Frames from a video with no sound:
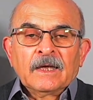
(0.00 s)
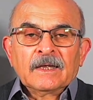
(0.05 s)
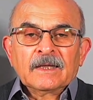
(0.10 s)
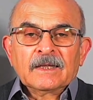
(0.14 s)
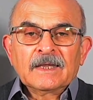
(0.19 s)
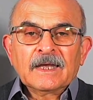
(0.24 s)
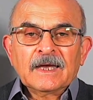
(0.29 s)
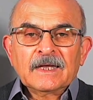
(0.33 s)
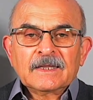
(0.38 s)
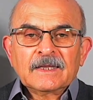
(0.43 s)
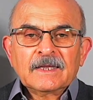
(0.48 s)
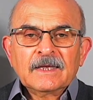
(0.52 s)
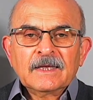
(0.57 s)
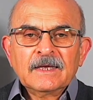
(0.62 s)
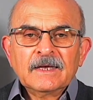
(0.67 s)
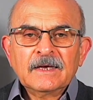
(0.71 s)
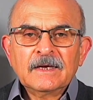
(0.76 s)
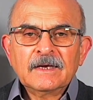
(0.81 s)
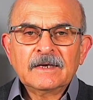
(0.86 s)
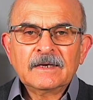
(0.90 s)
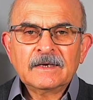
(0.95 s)

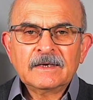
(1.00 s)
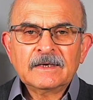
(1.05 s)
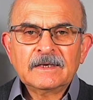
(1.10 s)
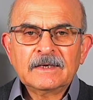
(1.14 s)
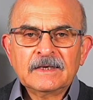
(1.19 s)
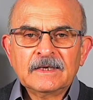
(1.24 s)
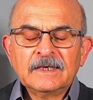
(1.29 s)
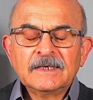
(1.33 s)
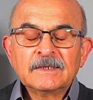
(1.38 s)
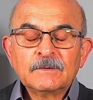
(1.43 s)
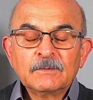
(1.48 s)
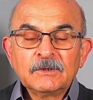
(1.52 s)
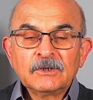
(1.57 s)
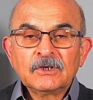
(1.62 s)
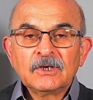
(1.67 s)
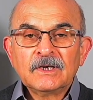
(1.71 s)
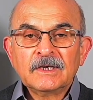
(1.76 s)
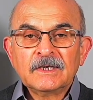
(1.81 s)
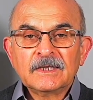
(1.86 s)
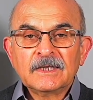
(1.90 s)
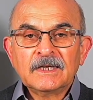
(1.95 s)
that
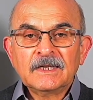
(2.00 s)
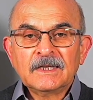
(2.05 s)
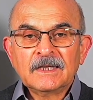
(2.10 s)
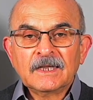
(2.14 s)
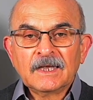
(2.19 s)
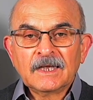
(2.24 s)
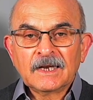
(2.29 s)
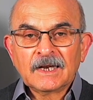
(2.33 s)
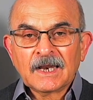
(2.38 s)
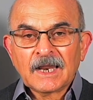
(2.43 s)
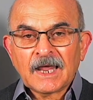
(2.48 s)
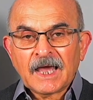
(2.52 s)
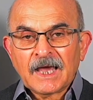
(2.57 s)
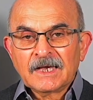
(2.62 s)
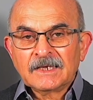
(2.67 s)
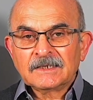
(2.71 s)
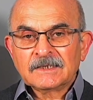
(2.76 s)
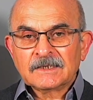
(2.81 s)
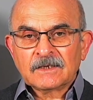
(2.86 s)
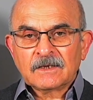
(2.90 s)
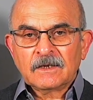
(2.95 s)
especially in the
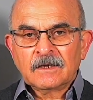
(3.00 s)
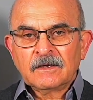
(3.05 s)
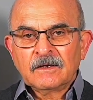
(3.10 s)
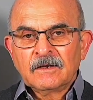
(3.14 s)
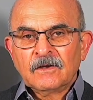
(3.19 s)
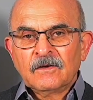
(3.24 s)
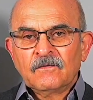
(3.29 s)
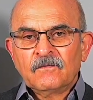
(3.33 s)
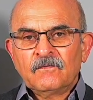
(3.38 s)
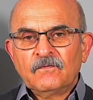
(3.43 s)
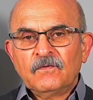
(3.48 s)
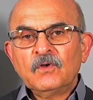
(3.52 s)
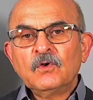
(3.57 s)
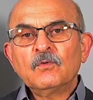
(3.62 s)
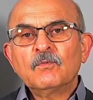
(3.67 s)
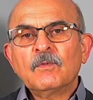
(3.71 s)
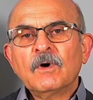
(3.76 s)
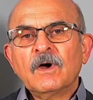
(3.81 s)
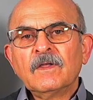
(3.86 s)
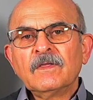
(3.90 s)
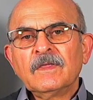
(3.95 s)
last few
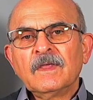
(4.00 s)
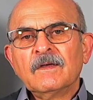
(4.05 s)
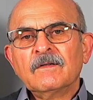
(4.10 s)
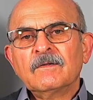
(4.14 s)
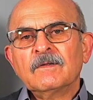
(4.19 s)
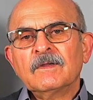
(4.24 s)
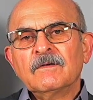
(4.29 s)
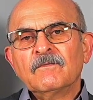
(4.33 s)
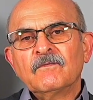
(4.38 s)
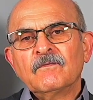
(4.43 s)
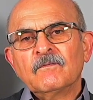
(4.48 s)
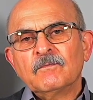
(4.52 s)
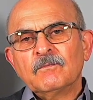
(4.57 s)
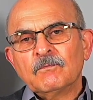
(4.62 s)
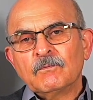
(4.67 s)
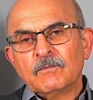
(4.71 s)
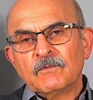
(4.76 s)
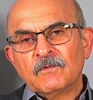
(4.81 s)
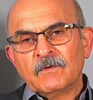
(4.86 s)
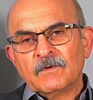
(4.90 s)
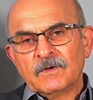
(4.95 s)
months and
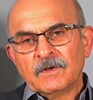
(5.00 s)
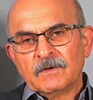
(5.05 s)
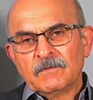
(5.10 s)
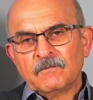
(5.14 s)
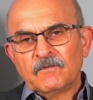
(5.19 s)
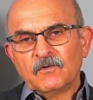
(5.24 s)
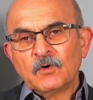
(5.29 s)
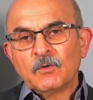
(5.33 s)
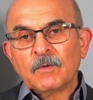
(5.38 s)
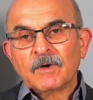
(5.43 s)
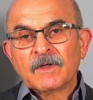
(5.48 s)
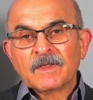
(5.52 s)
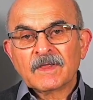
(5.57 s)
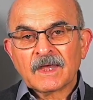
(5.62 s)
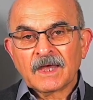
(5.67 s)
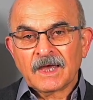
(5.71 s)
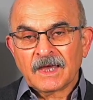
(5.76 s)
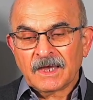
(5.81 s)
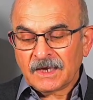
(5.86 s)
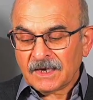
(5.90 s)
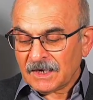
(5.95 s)
the few months
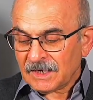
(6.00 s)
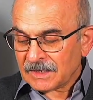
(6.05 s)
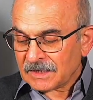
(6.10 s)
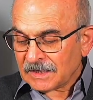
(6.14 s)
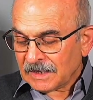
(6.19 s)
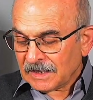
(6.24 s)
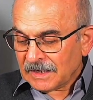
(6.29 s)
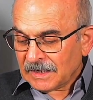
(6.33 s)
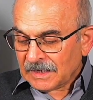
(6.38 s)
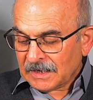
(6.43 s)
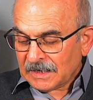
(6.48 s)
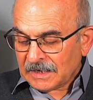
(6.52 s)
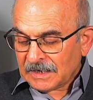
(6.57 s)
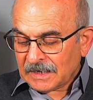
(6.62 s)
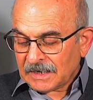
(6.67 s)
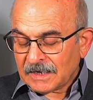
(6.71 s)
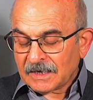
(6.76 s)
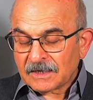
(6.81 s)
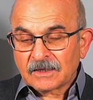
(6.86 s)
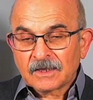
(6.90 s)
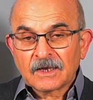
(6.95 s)
ahead,
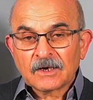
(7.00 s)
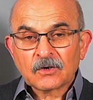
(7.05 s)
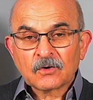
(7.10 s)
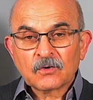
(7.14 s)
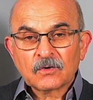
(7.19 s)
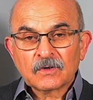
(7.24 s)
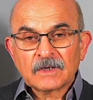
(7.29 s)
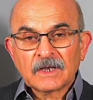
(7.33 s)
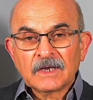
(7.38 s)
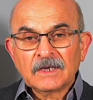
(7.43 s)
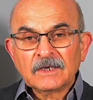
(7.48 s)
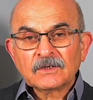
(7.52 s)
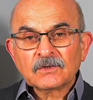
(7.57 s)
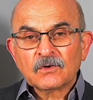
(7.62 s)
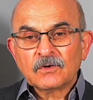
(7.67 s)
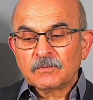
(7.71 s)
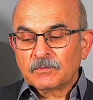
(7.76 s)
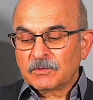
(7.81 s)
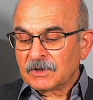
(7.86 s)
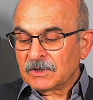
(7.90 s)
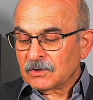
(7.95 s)
there is
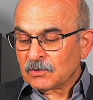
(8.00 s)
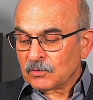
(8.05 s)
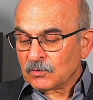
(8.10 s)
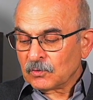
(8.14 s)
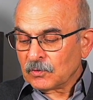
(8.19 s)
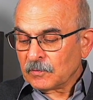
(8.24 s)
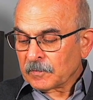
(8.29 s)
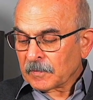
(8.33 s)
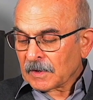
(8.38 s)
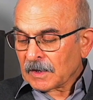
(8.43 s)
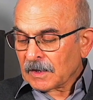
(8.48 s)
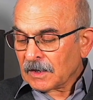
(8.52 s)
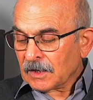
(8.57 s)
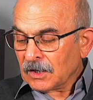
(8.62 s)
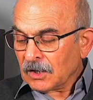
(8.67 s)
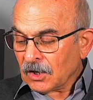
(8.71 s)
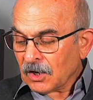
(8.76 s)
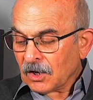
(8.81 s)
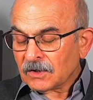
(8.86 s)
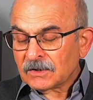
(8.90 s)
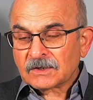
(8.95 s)
going to be
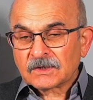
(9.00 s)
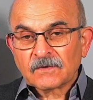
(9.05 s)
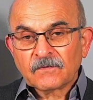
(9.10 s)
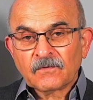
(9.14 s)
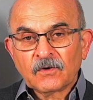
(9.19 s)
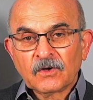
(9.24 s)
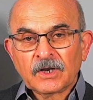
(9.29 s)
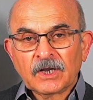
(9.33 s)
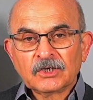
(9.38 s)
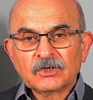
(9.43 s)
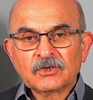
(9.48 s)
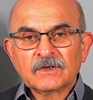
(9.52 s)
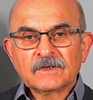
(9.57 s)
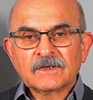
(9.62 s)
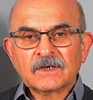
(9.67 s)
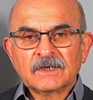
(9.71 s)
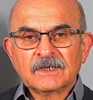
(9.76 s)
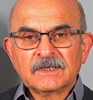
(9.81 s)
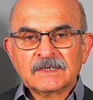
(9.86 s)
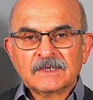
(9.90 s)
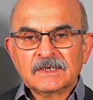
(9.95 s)
lots of financial
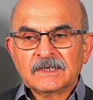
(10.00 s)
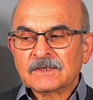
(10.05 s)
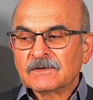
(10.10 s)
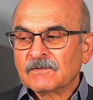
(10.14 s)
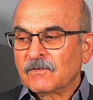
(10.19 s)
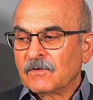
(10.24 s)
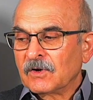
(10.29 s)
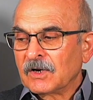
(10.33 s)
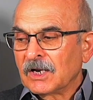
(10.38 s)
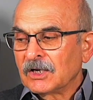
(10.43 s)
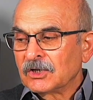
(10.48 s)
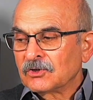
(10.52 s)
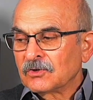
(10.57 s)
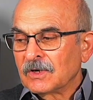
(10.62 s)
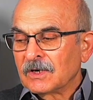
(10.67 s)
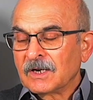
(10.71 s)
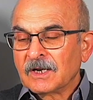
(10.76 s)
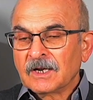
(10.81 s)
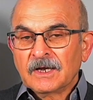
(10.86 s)
success, financial